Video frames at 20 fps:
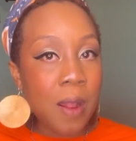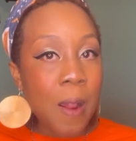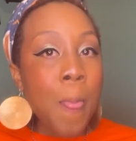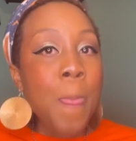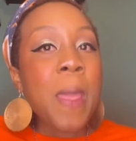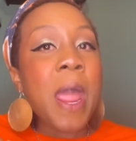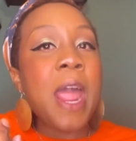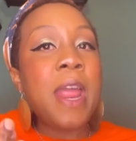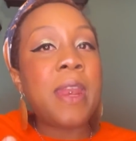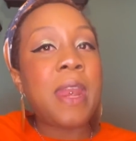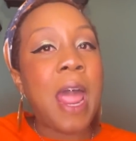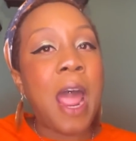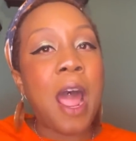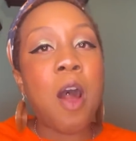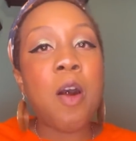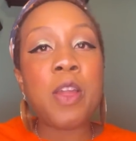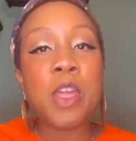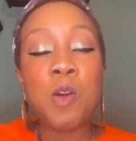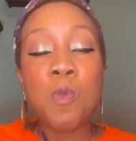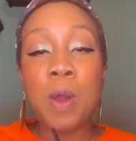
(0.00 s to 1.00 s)
And now
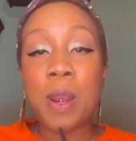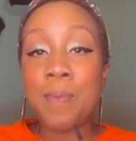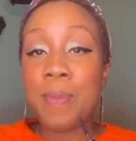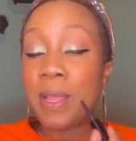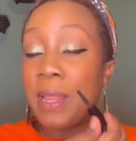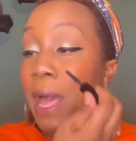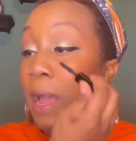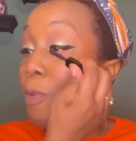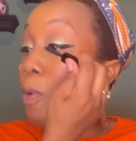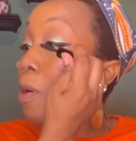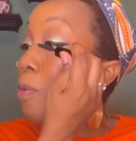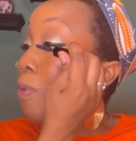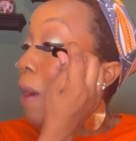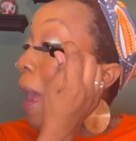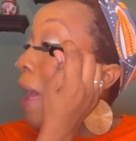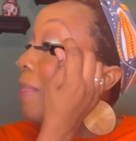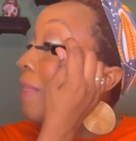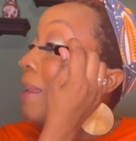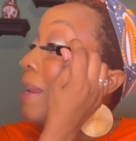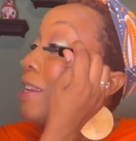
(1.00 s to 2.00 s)
you want to be like, well,
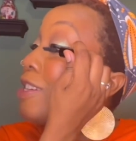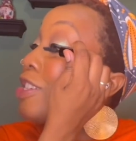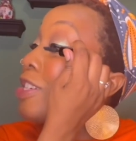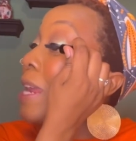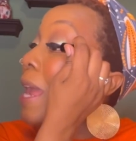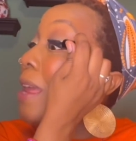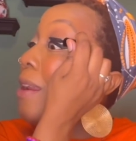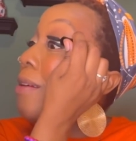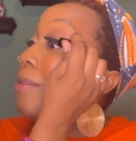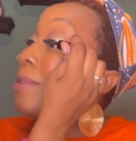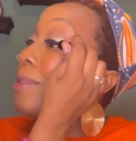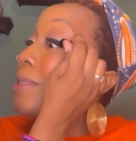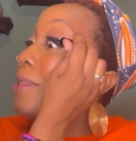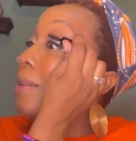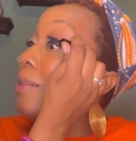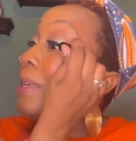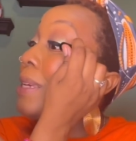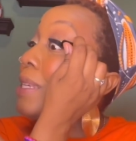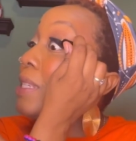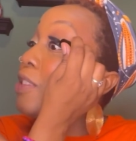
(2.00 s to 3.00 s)
Rylan and Shane are still
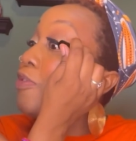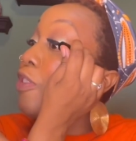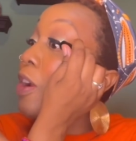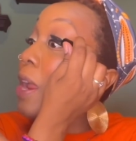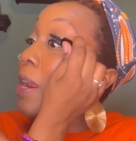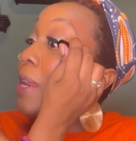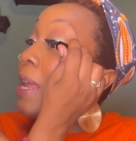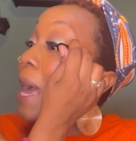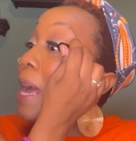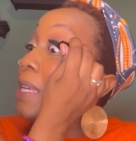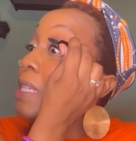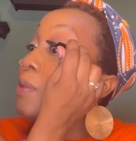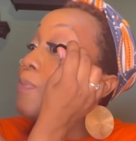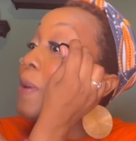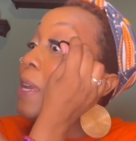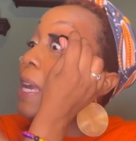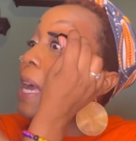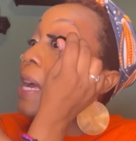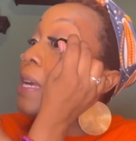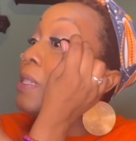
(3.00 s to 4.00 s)
his friend. Yes,
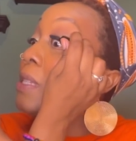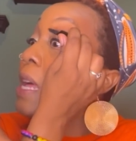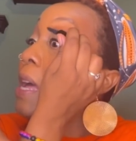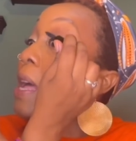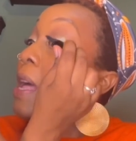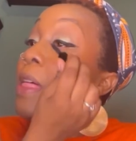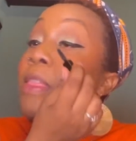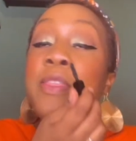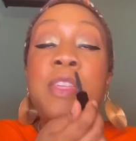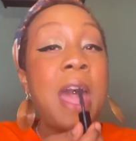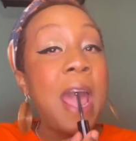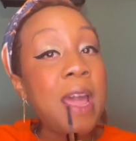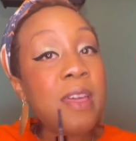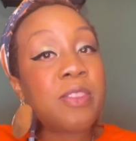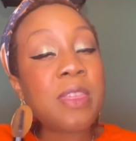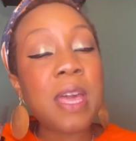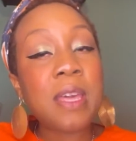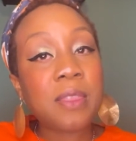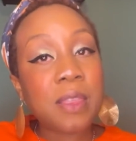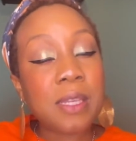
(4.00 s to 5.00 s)
because they
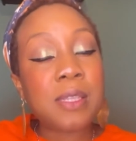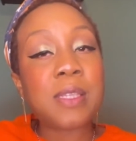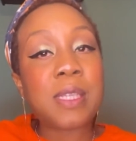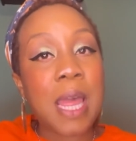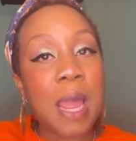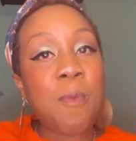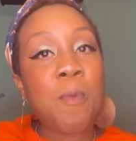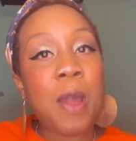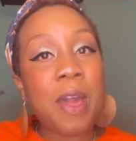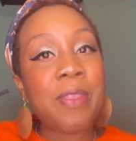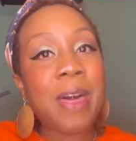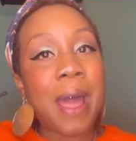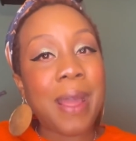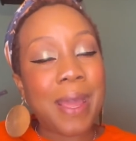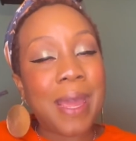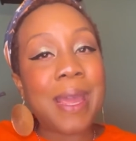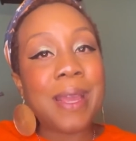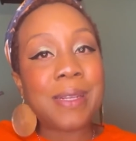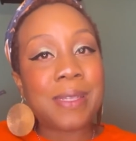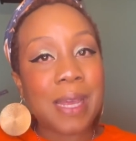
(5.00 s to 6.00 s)
think the same way that
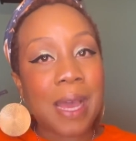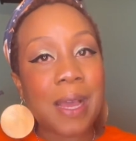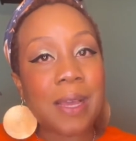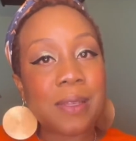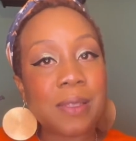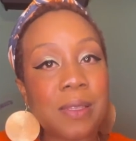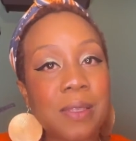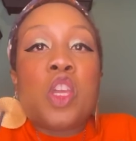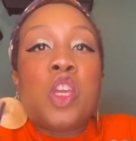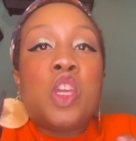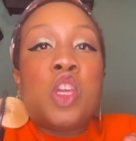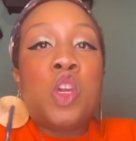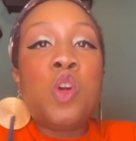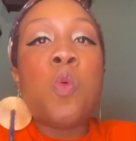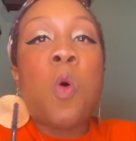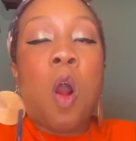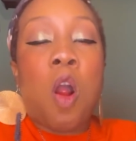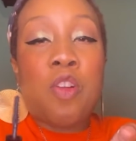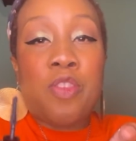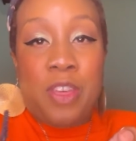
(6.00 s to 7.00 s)
he does.
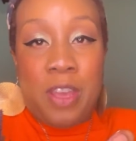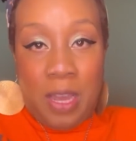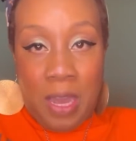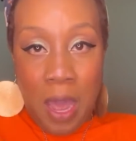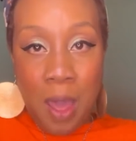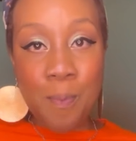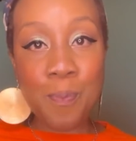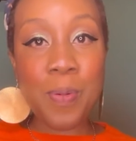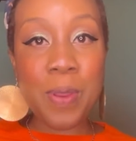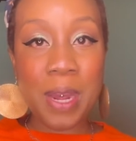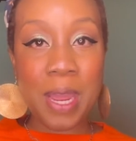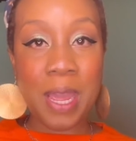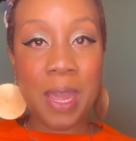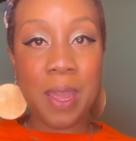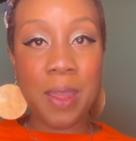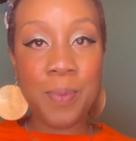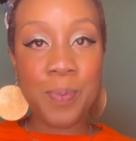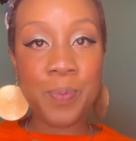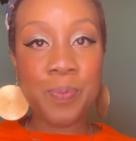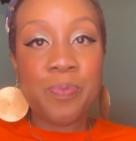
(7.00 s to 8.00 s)
You are the
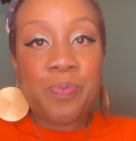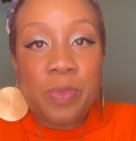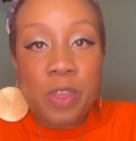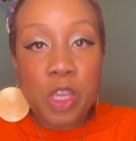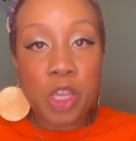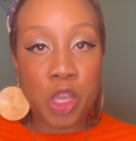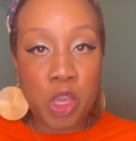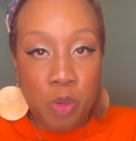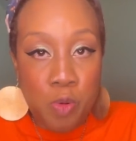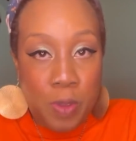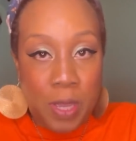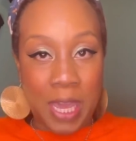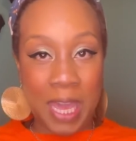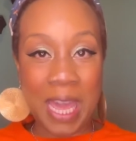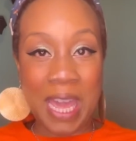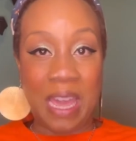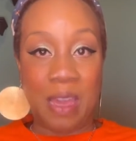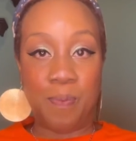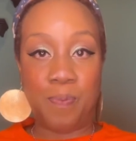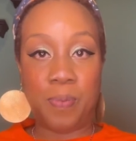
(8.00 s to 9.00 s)
company you
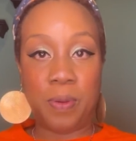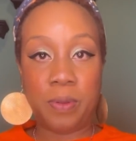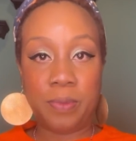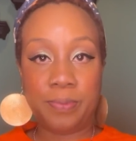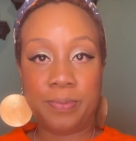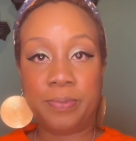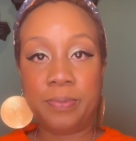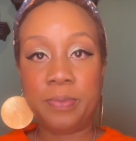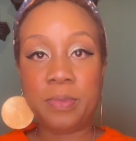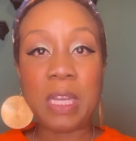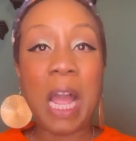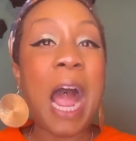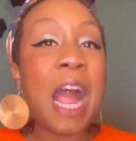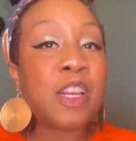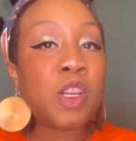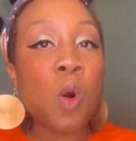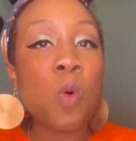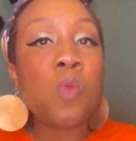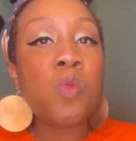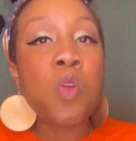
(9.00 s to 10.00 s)
keep. I
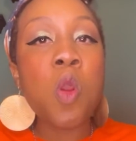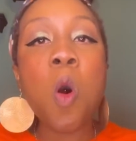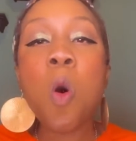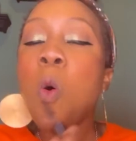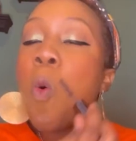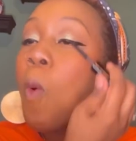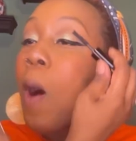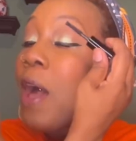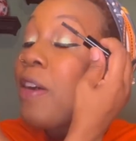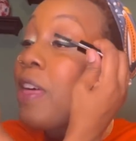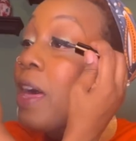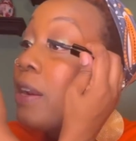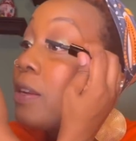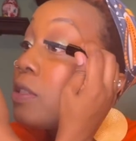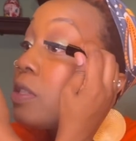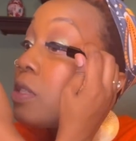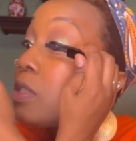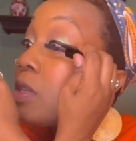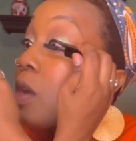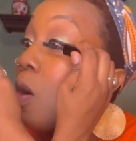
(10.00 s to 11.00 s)
don't know why that
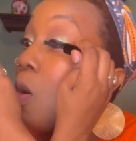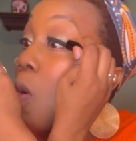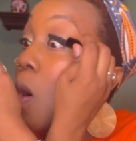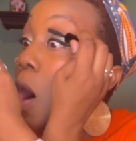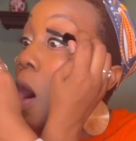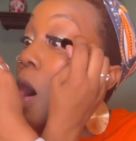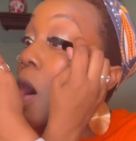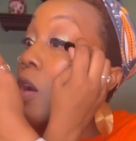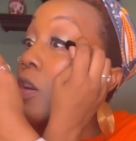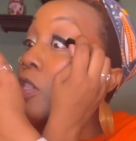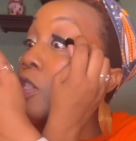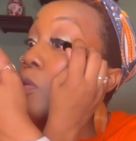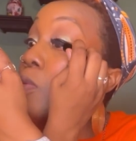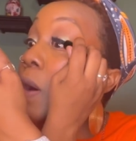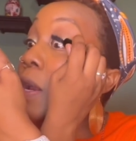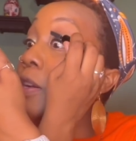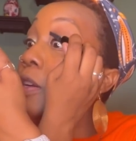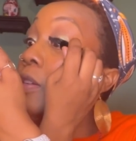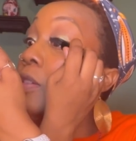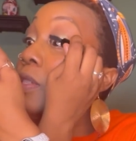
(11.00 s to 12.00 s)
is so hard to
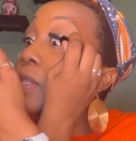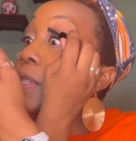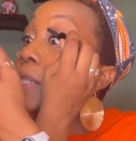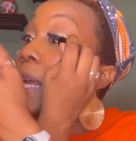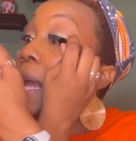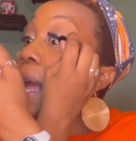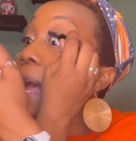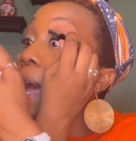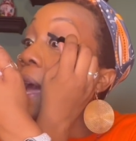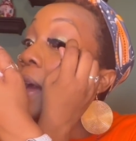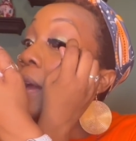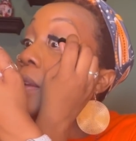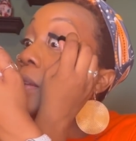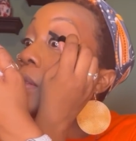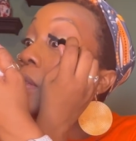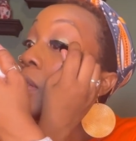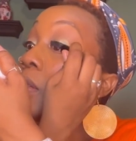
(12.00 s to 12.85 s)
understand.